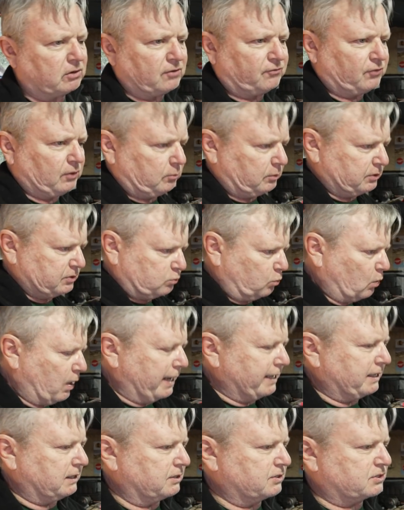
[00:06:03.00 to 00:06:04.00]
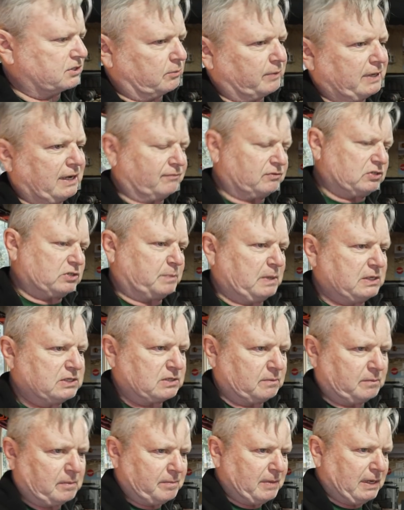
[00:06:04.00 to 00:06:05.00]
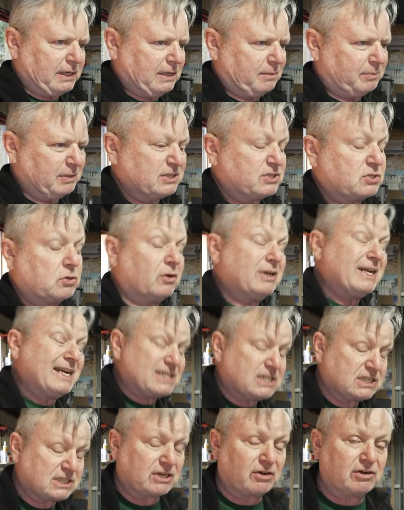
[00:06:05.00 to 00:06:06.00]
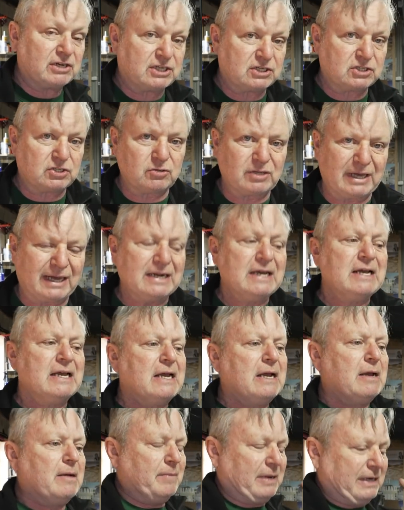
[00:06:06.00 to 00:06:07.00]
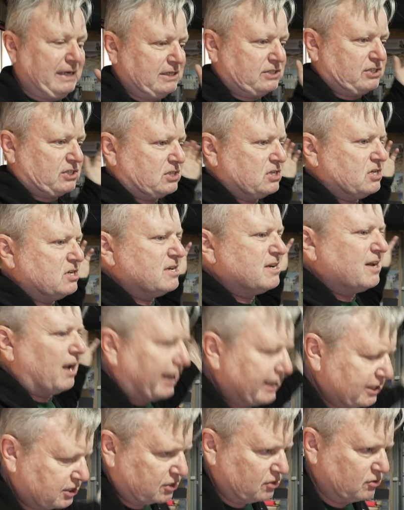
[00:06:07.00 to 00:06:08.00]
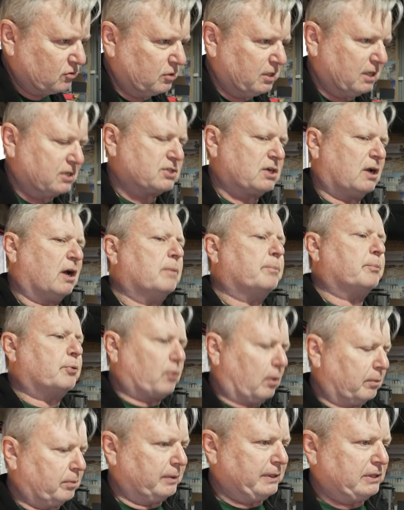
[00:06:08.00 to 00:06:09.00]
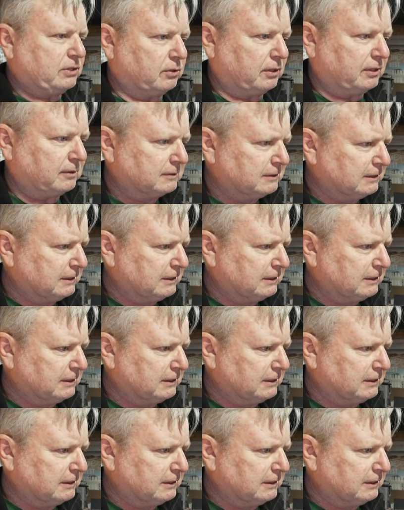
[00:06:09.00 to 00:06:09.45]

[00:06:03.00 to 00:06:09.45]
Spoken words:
if it was widened, so we have to spend some money, but it's not necessary to do that, but it's nice to do that, so I'll probably do it.